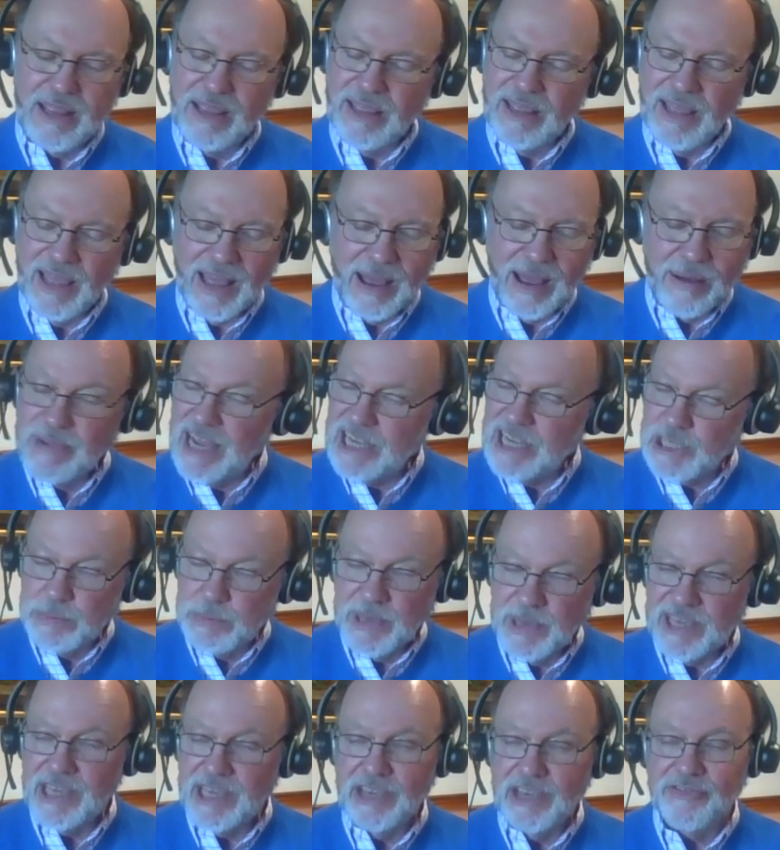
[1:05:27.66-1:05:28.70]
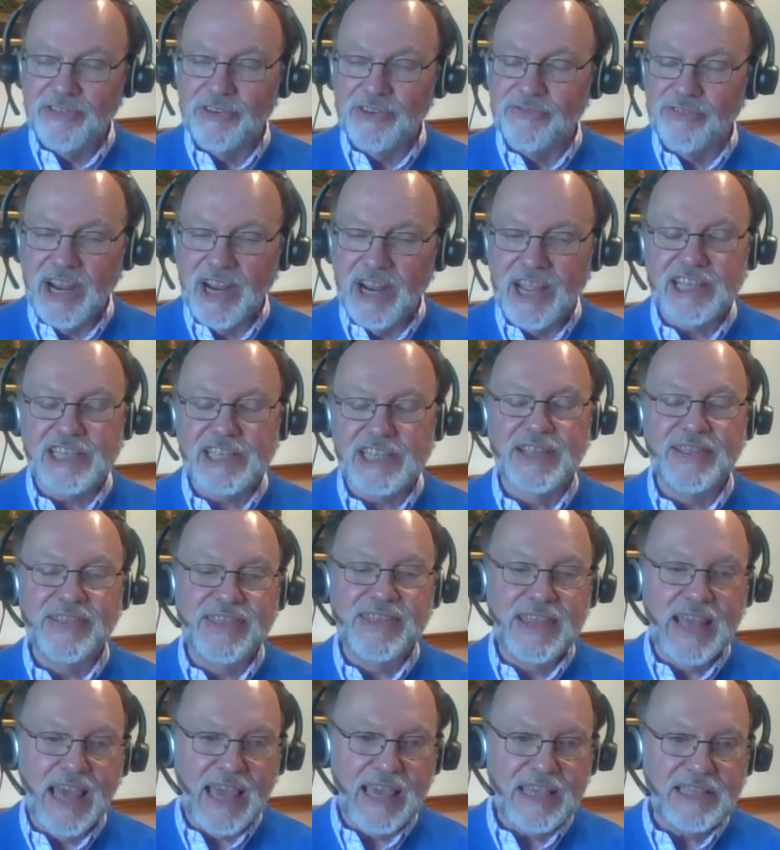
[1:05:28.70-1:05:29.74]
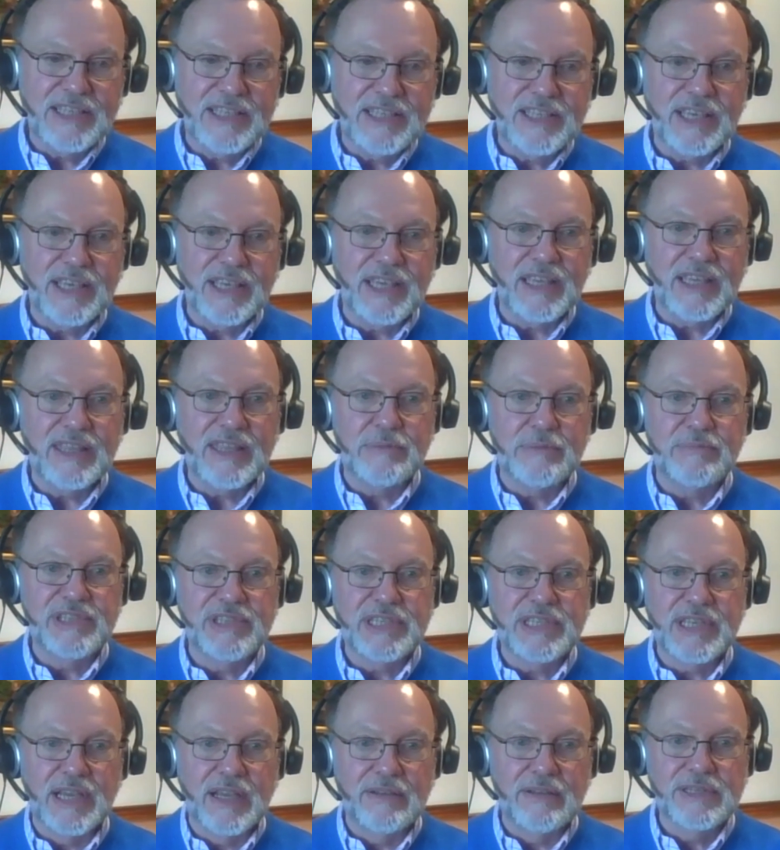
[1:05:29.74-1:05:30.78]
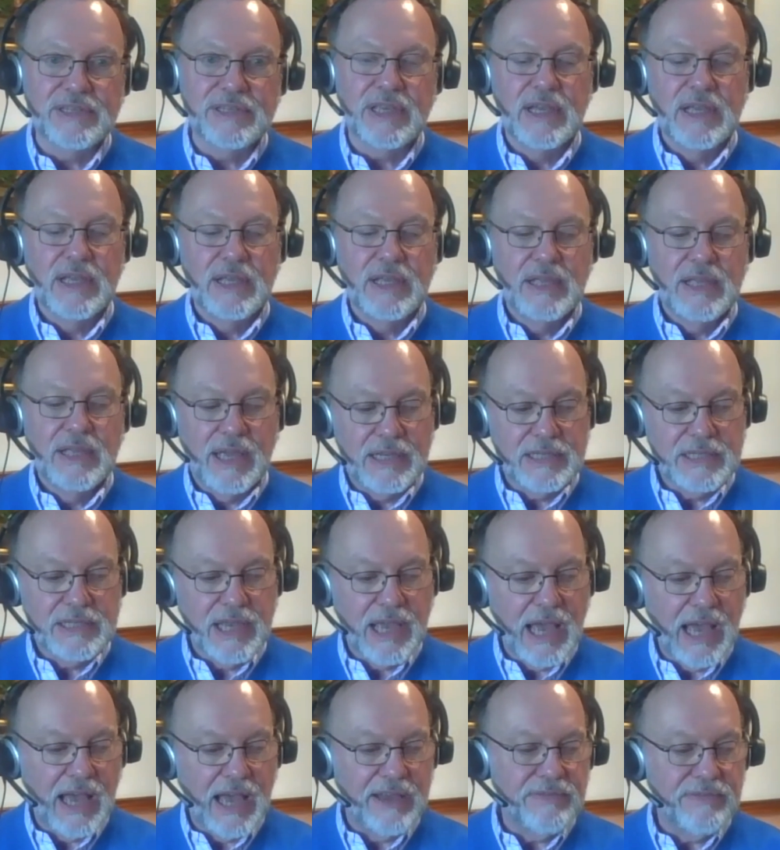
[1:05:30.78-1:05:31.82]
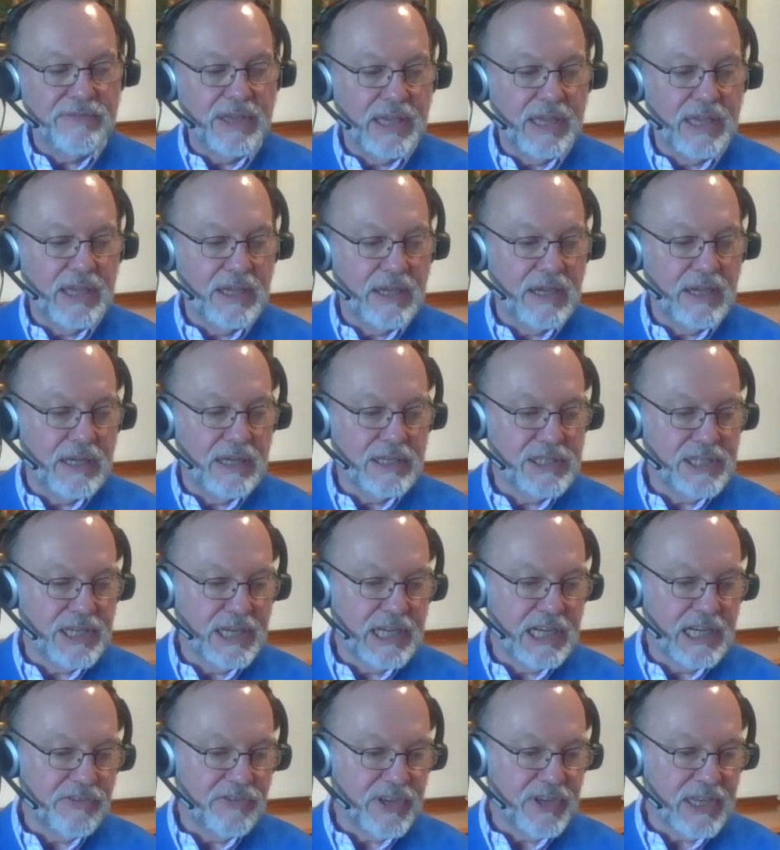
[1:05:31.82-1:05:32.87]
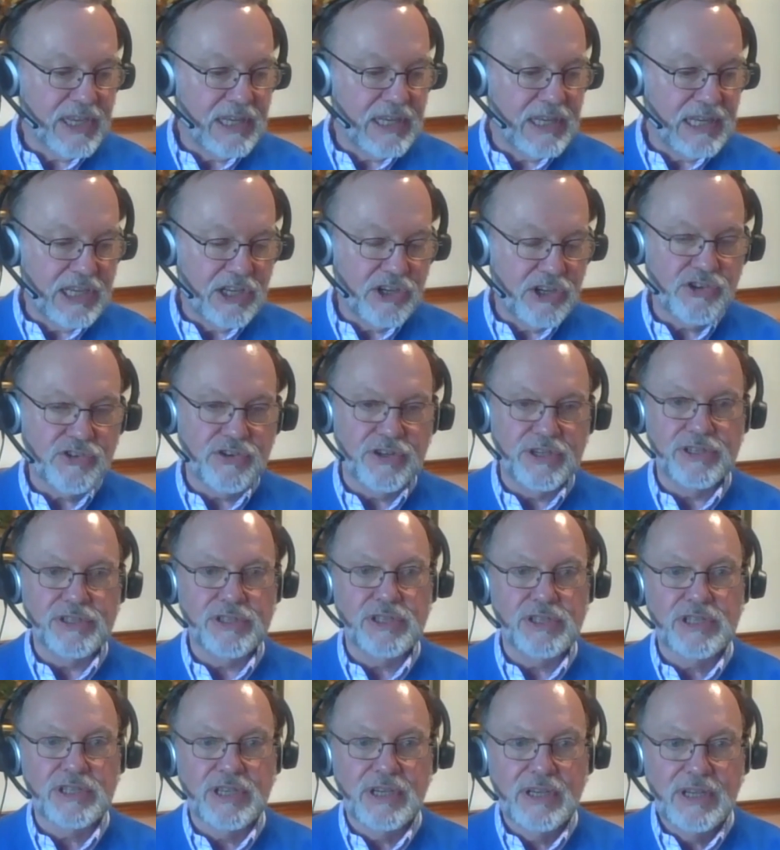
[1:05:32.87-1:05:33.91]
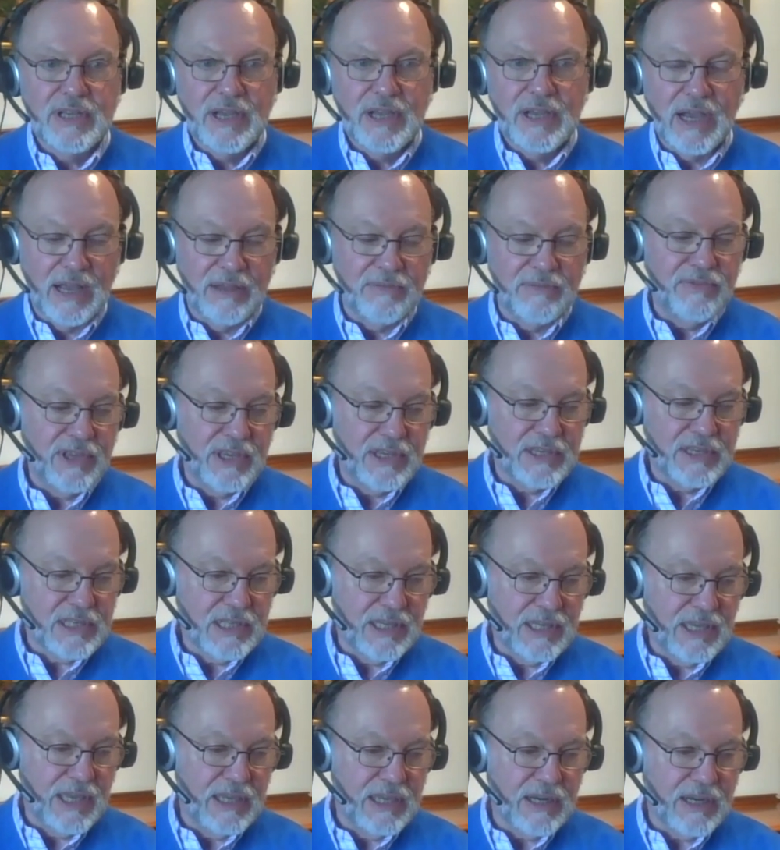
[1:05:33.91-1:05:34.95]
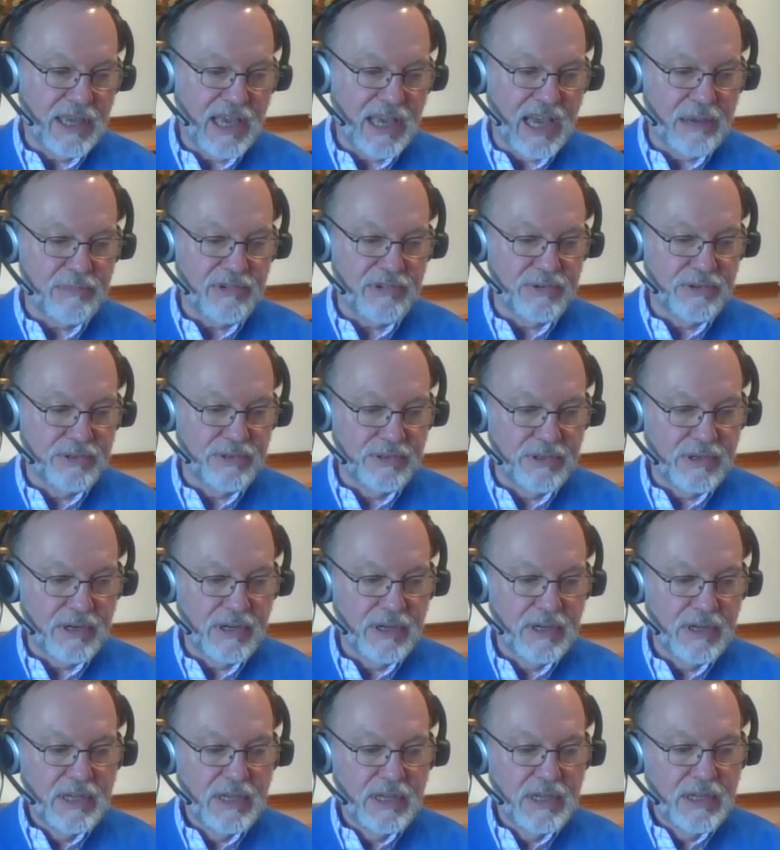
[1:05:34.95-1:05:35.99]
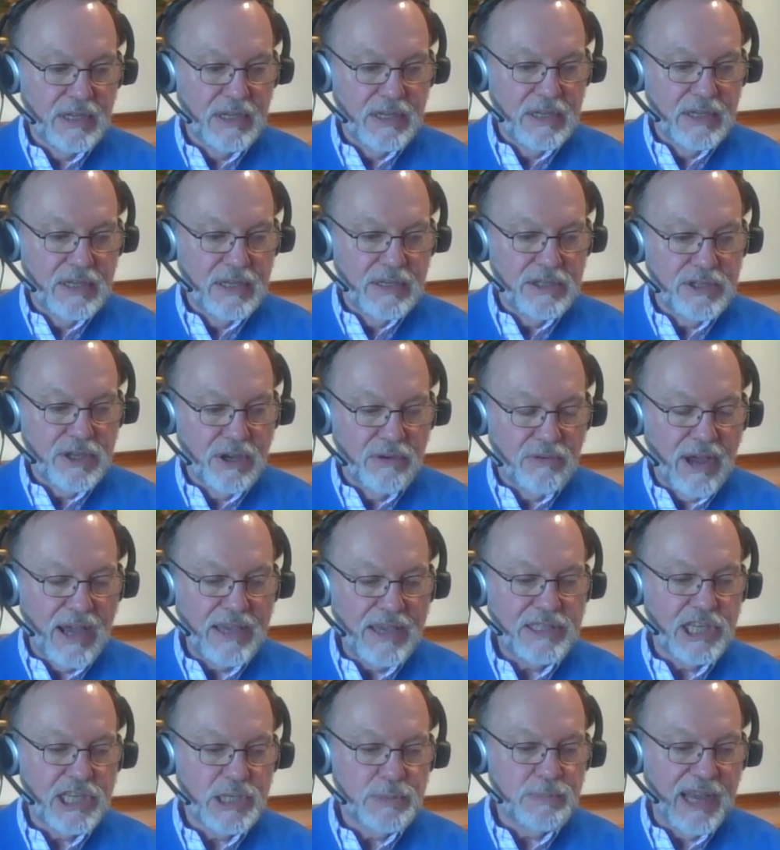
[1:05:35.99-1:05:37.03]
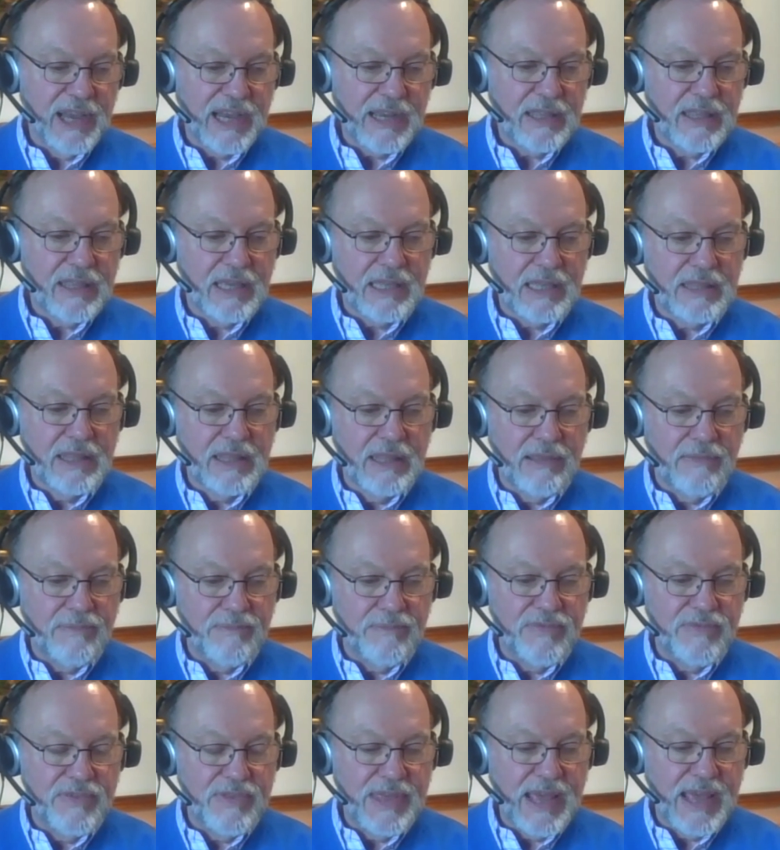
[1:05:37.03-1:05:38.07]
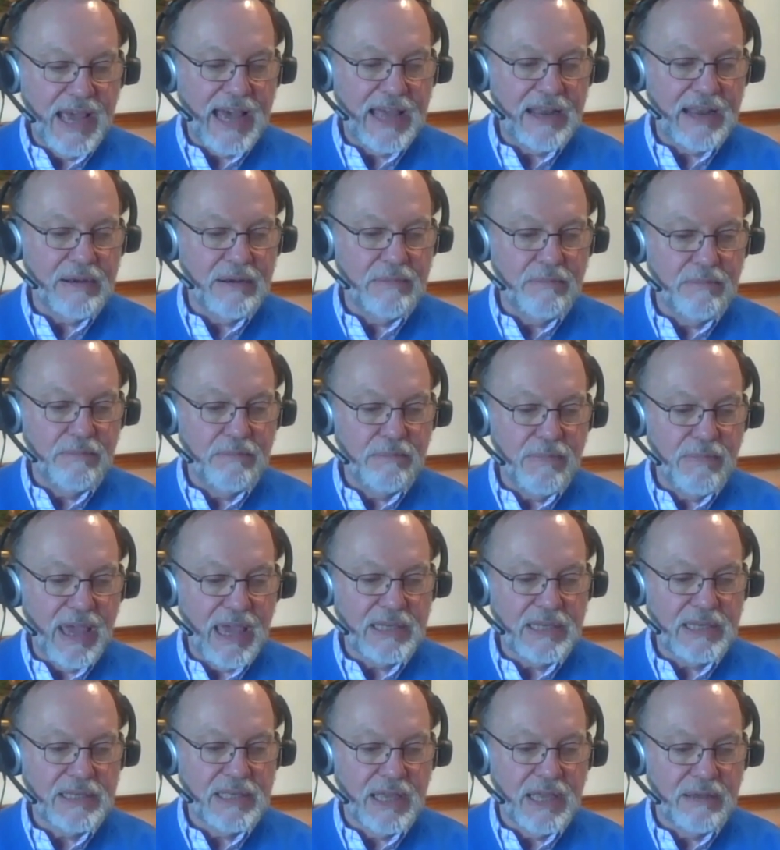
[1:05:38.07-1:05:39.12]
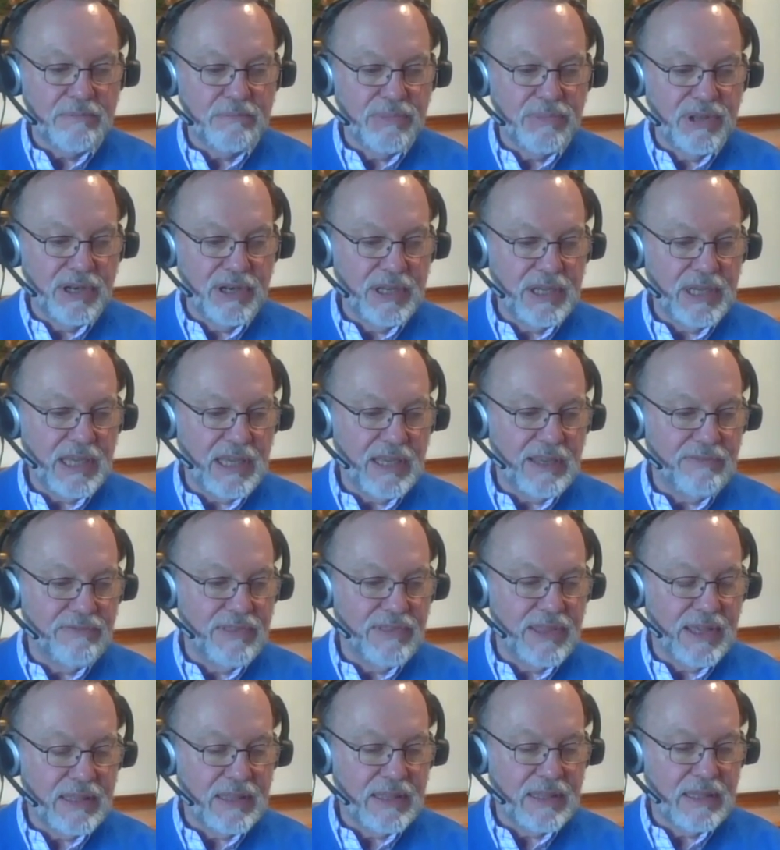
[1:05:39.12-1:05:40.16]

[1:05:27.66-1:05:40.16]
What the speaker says: not speaking for France, they see themselves as having a significant interest, obviously, in Cameroon. So I suspect that makes them believe that